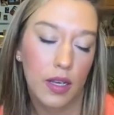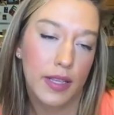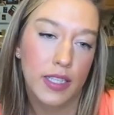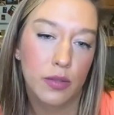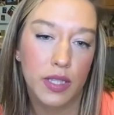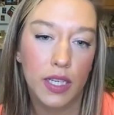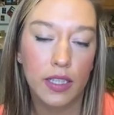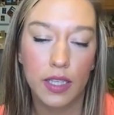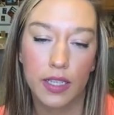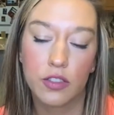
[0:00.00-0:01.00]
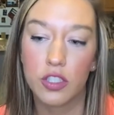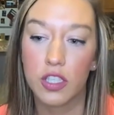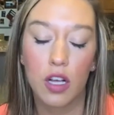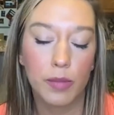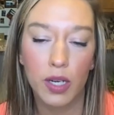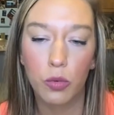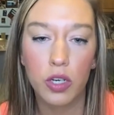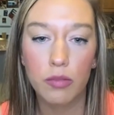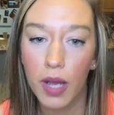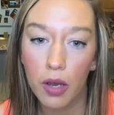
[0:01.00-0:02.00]
and that's with anything. It's just all about
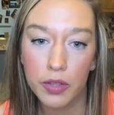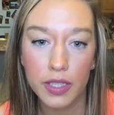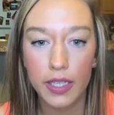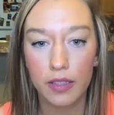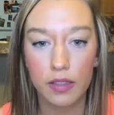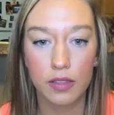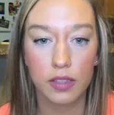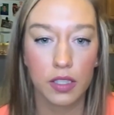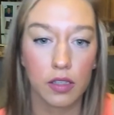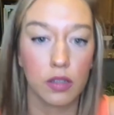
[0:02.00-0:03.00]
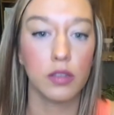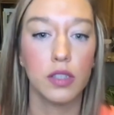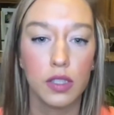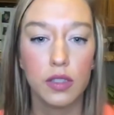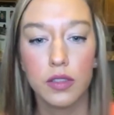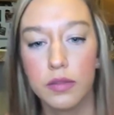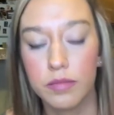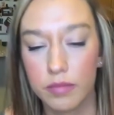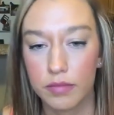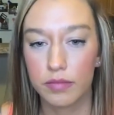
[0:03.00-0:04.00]
word of mouth and getting, you know,
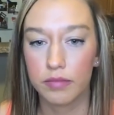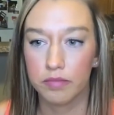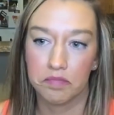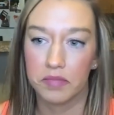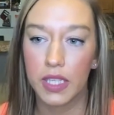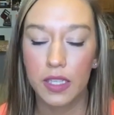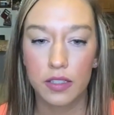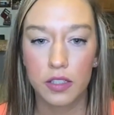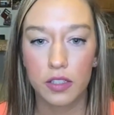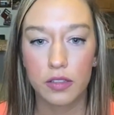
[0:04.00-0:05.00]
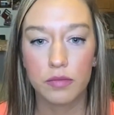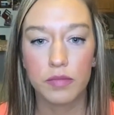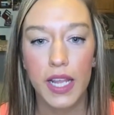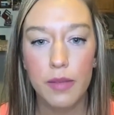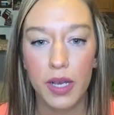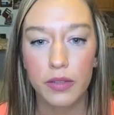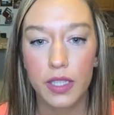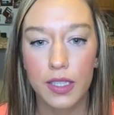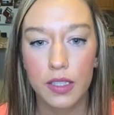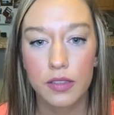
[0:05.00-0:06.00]
getting your name out
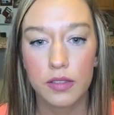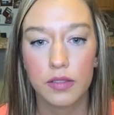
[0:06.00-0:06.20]
there.